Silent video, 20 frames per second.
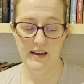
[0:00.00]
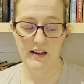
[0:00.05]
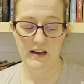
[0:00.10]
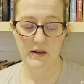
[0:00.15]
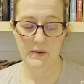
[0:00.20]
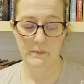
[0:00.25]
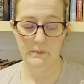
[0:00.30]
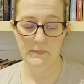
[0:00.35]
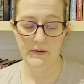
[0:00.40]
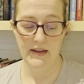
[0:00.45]

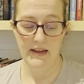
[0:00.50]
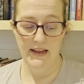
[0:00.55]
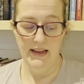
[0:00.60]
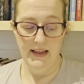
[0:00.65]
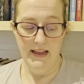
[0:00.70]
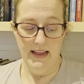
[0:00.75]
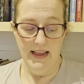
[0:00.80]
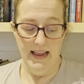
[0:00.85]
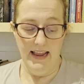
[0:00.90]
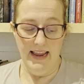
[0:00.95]
And
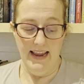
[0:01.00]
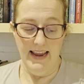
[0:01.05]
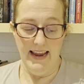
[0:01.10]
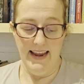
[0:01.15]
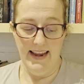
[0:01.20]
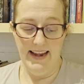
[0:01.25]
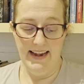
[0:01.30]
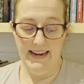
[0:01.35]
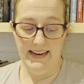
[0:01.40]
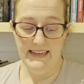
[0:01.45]

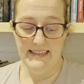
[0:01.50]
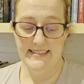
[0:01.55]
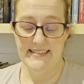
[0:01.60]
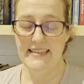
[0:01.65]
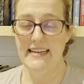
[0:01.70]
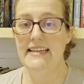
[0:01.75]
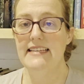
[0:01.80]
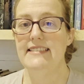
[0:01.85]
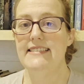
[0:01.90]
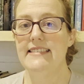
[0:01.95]

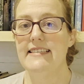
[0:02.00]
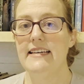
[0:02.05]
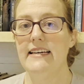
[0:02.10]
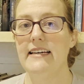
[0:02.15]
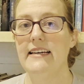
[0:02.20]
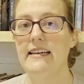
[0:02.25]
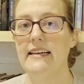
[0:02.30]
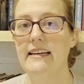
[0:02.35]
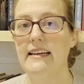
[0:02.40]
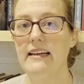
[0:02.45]
it's
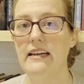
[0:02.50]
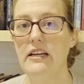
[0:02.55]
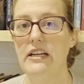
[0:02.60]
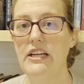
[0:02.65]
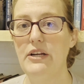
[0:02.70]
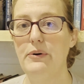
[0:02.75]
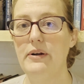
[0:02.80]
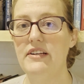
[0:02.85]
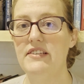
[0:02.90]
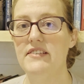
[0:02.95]

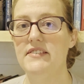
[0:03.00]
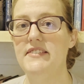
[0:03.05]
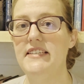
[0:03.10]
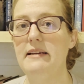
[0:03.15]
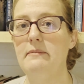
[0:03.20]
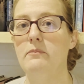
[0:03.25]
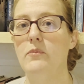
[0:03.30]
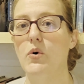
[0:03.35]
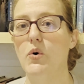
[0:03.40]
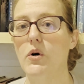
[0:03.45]
you get to
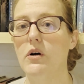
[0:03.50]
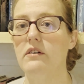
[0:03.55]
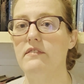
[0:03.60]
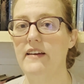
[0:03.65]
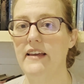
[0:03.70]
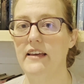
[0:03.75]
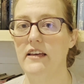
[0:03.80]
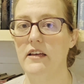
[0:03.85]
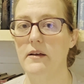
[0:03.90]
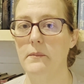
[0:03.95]
see more of
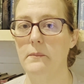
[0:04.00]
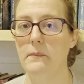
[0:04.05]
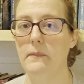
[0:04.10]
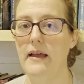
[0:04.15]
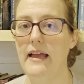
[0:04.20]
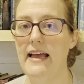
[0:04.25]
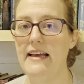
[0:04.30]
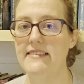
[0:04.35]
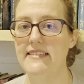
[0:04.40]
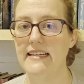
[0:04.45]
him
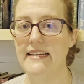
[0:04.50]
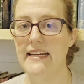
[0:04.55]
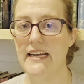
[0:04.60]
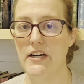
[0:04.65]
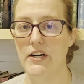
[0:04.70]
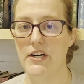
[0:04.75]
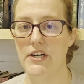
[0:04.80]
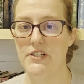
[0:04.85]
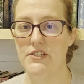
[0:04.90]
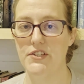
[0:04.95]
as a
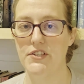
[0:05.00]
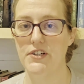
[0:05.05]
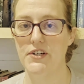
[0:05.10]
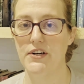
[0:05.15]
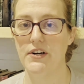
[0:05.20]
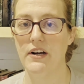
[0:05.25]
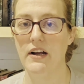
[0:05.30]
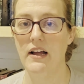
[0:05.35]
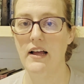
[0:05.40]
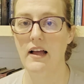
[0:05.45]

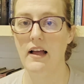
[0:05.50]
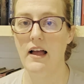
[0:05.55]
character,